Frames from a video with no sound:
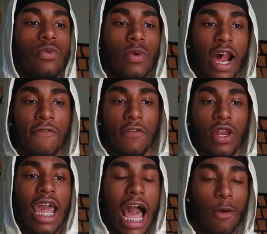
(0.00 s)
what I feel
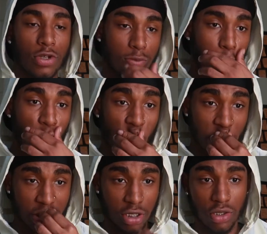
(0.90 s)
like I was
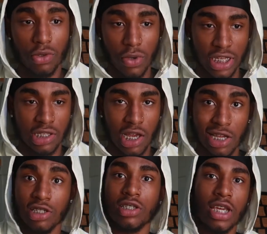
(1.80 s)
born to do is to
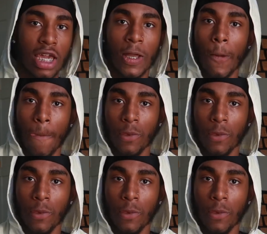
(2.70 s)
entertain.